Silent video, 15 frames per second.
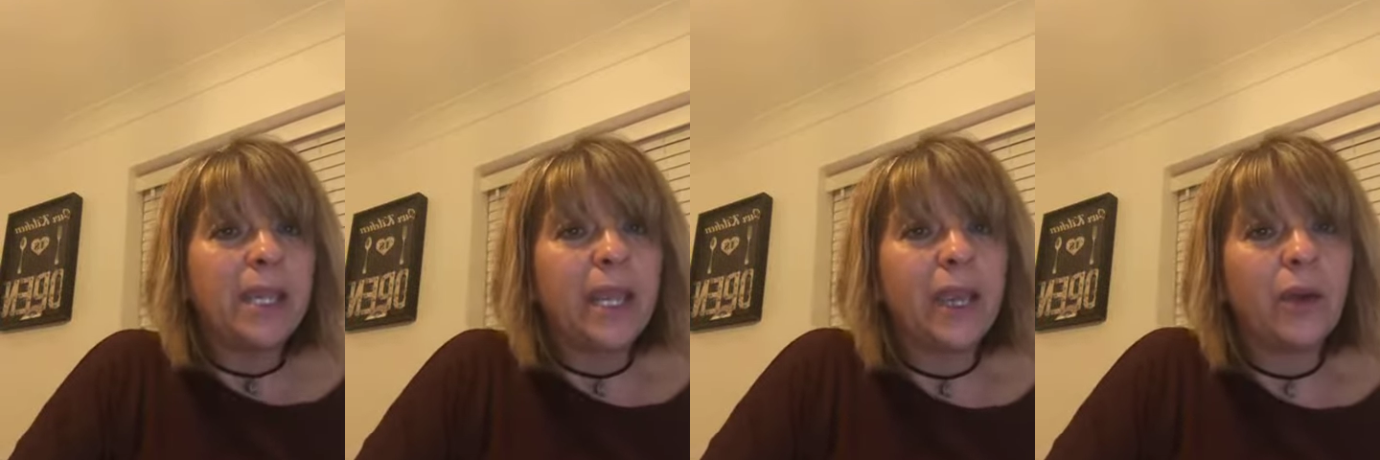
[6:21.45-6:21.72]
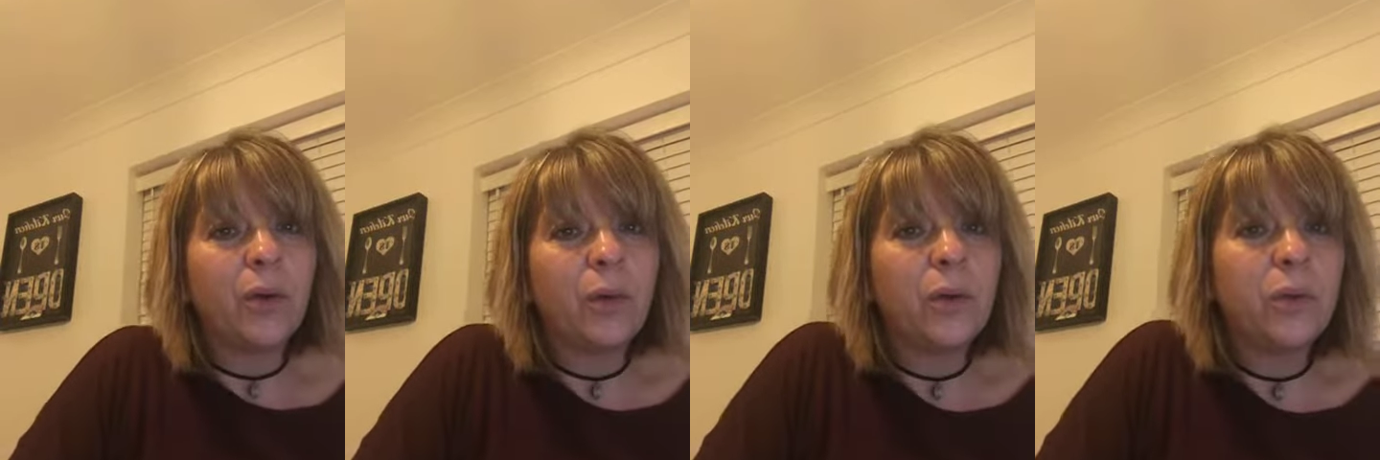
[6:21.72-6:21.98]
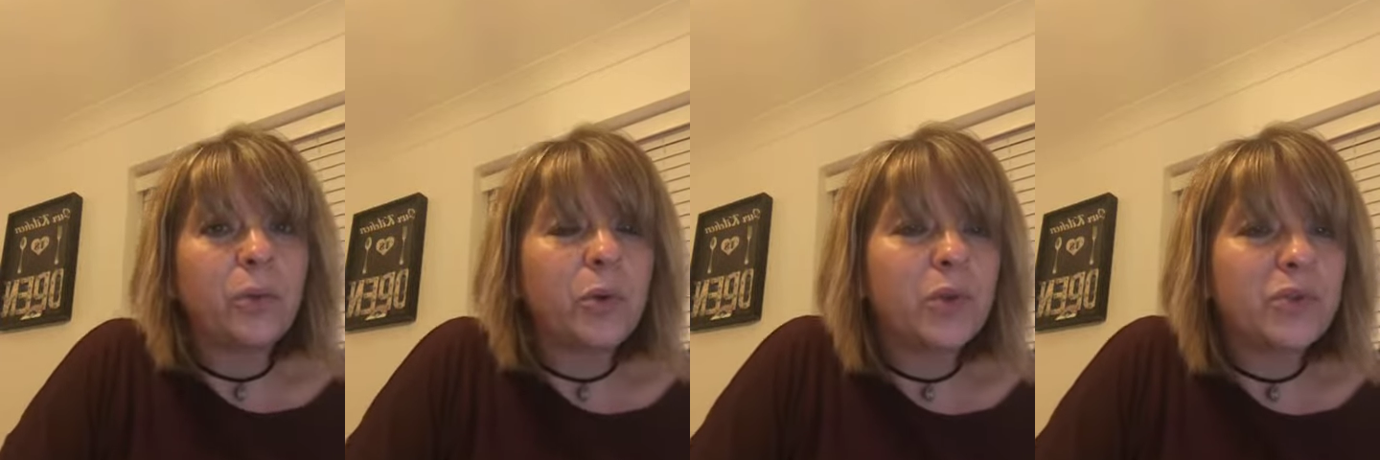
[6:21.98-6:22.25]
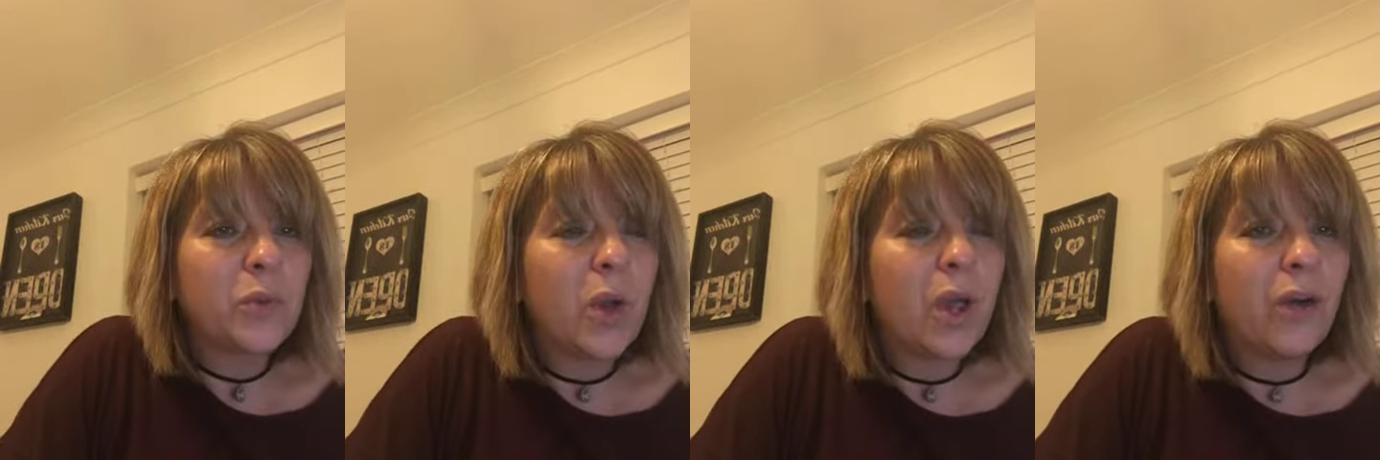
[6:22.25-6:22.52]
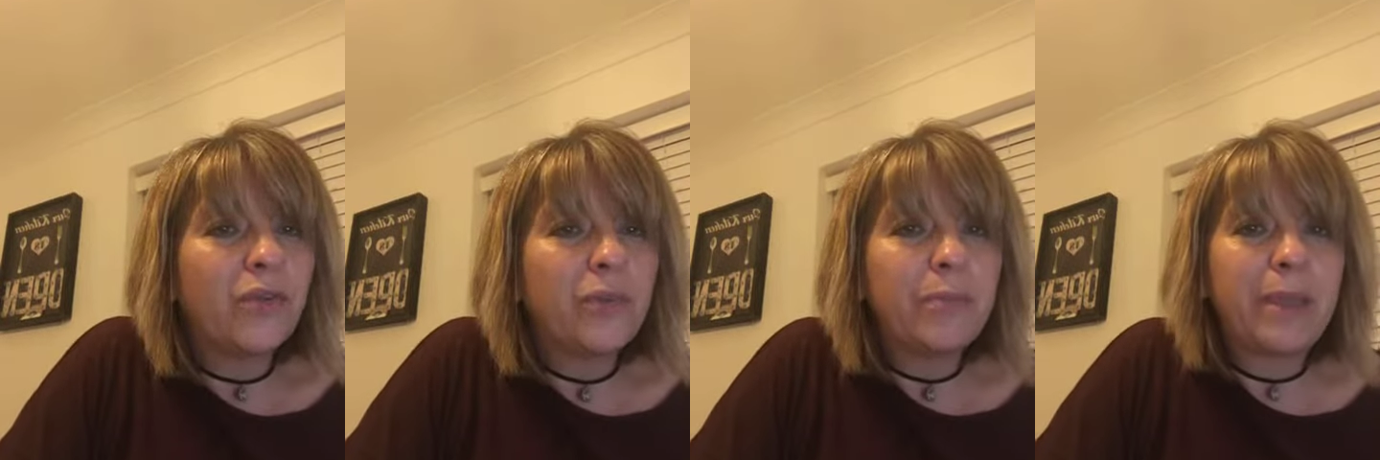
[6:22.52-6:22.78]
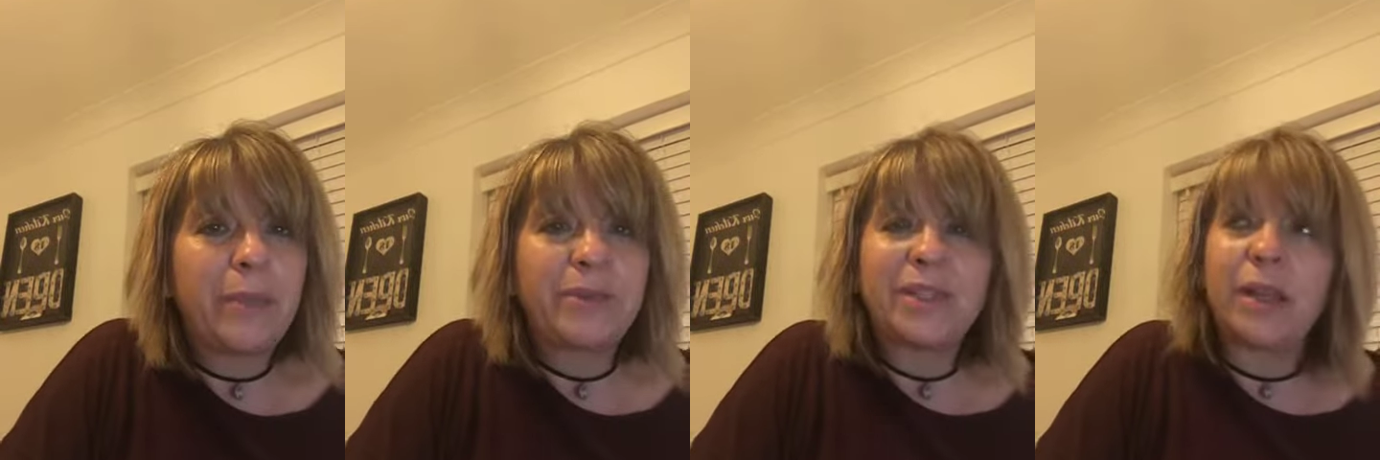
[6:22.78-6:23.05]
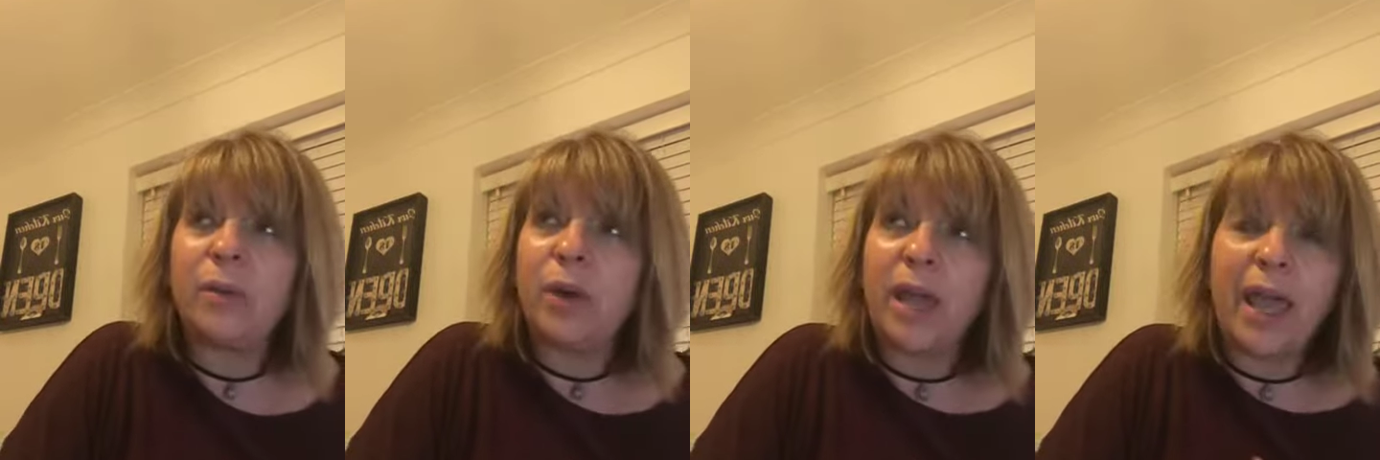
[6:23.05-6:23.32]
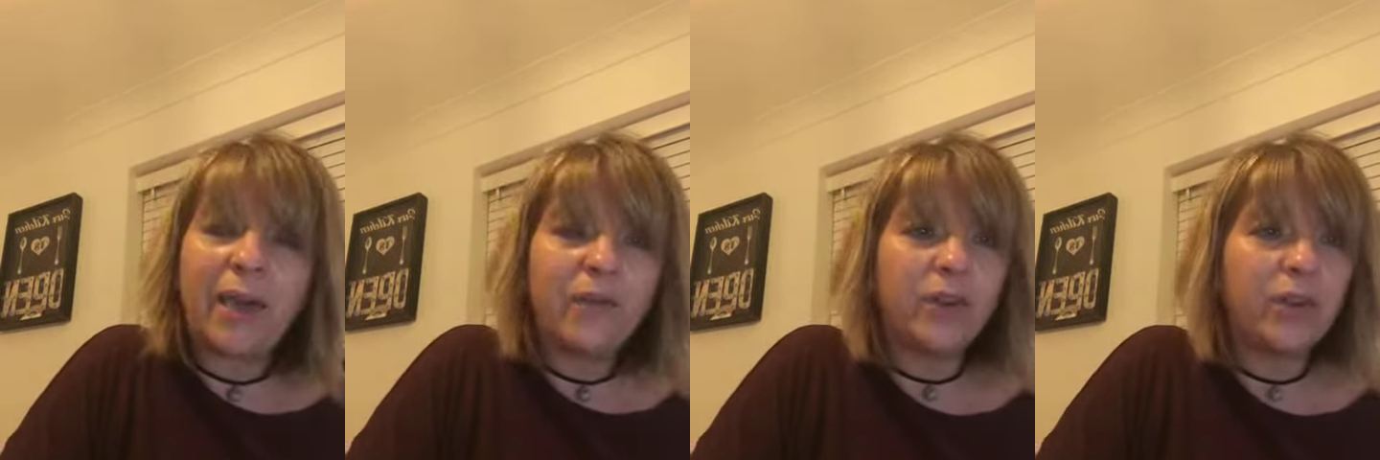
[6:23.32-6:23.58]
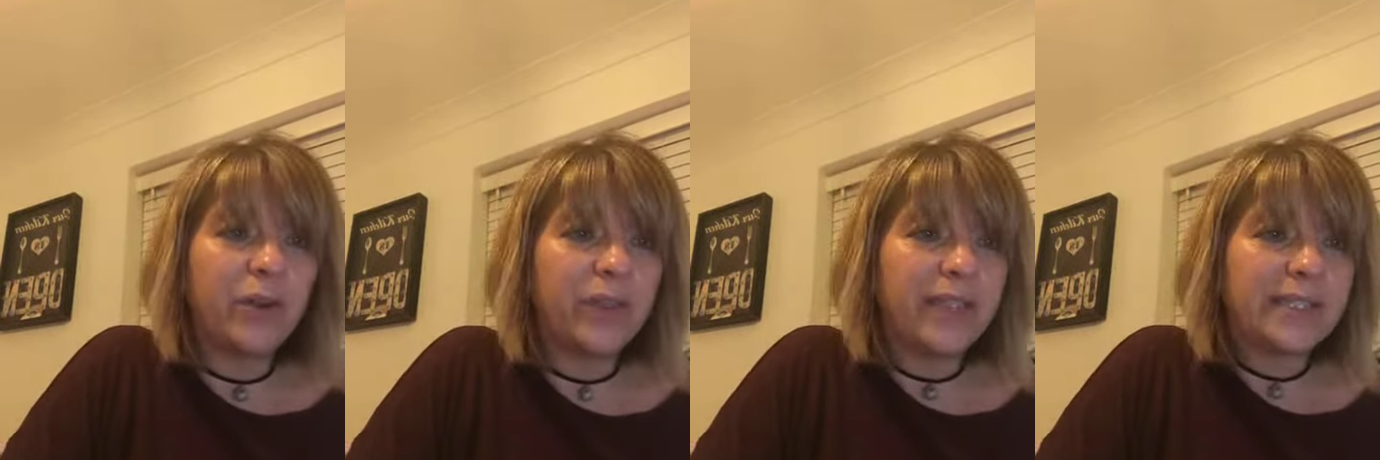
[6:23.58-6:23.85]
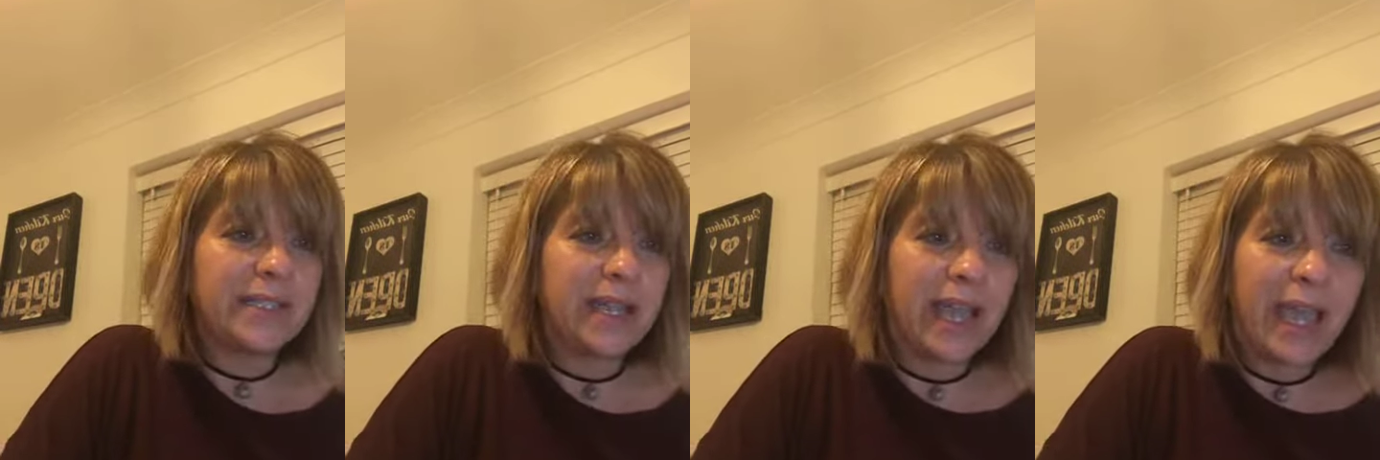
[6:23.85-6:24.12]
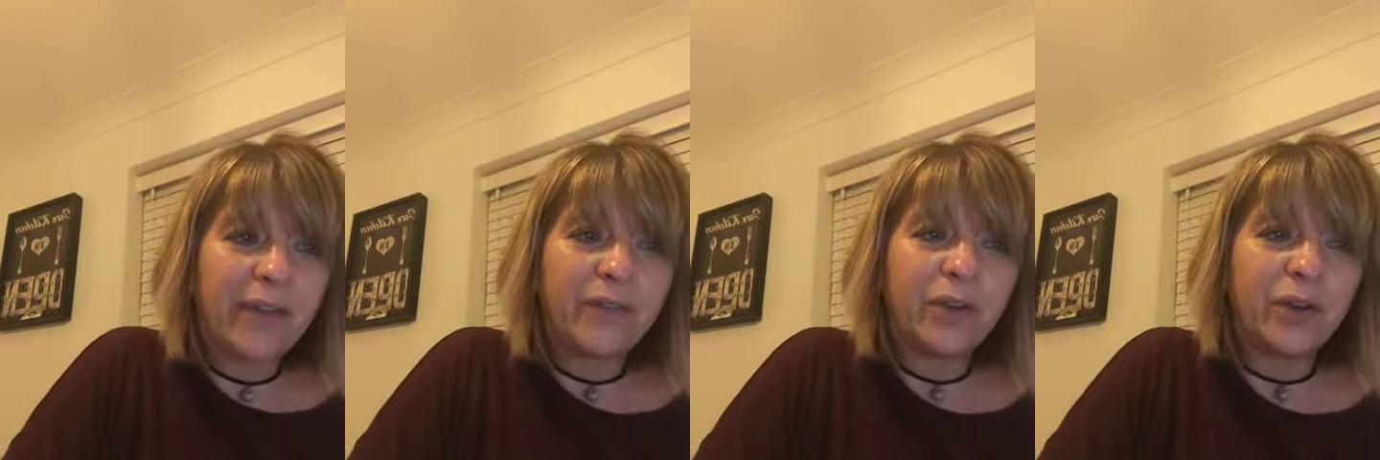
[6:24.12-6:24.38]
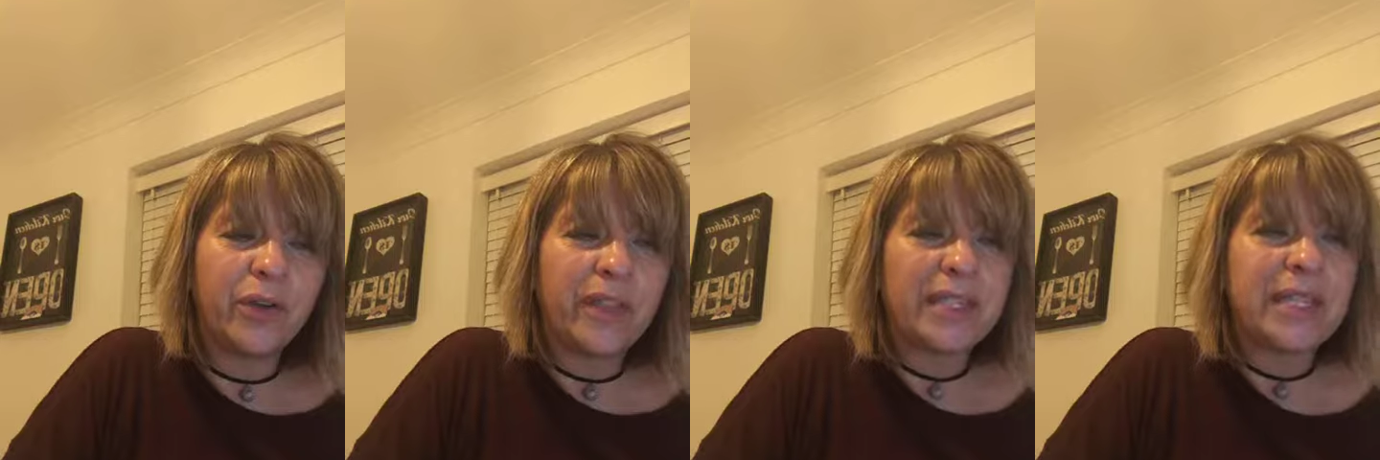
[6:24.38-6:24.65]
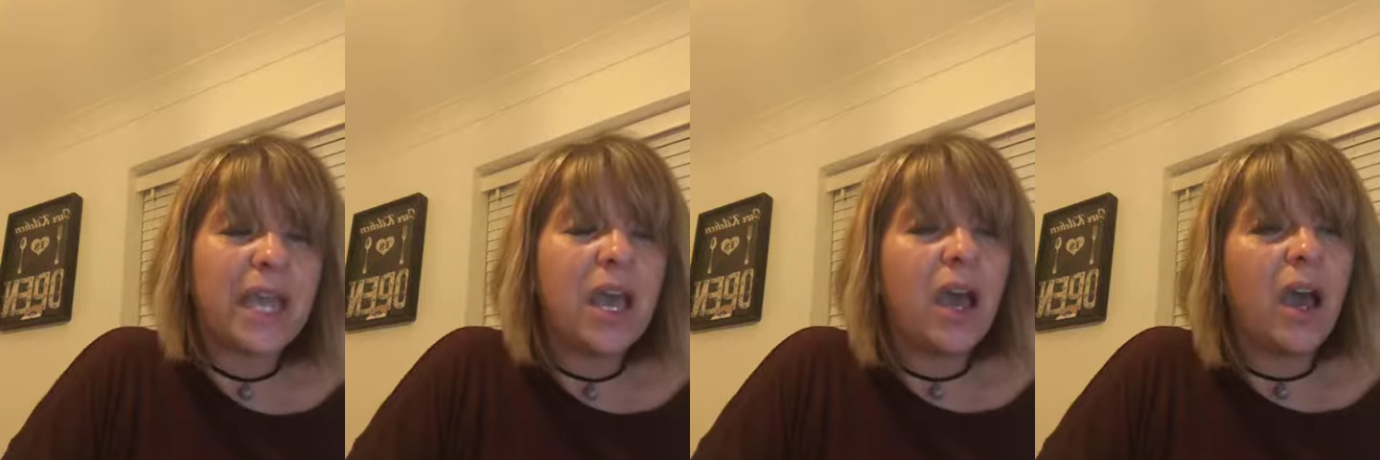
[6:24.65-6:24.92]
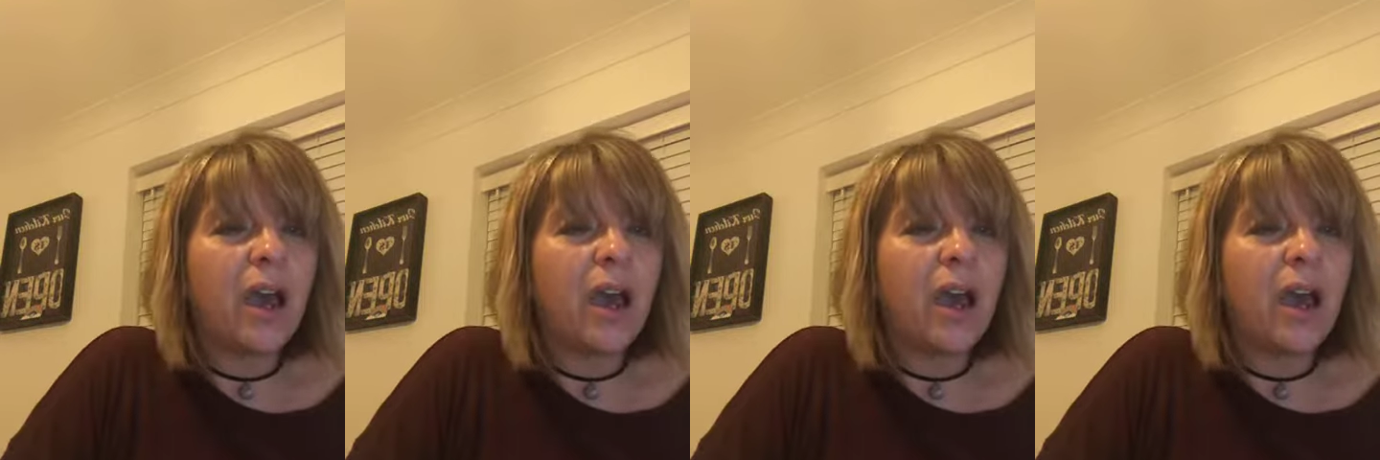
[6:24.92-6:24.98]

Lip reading: Now, quite often people say, well, I haven't got this and I haven't got this.